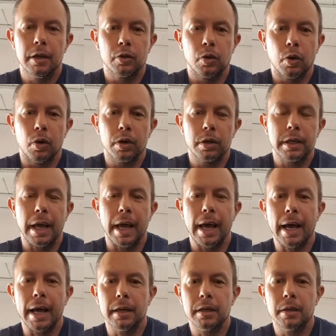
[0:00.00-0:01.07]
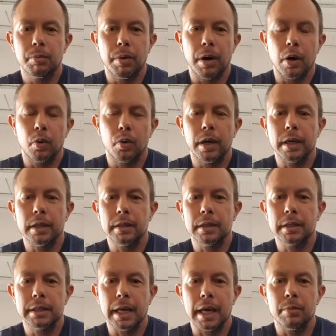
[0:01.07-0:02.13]
Torque and power at the
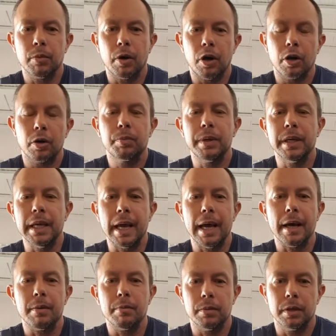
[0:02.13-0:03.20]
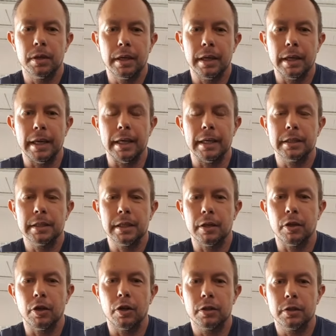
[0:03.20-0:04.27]
same RPM is
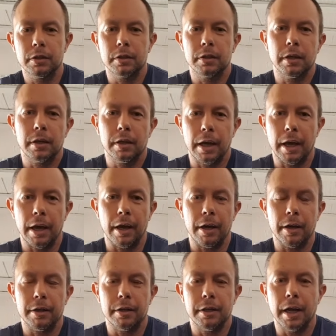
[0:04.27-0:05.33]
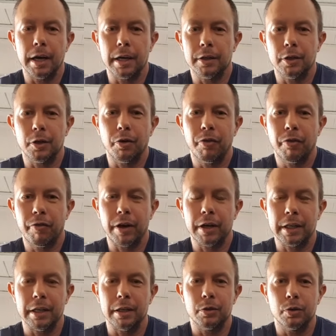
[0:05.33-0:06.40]
not a dyno
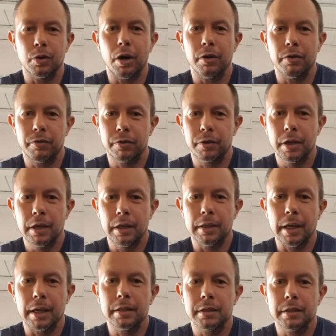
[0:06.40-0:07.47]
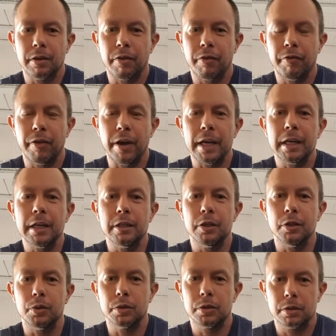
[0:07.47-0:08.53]
fucking graph. That's fake
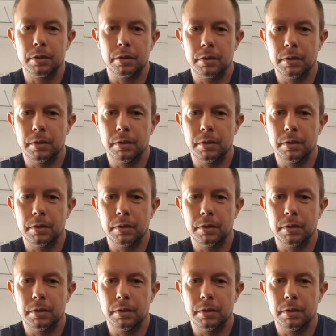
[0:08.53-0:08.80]
news.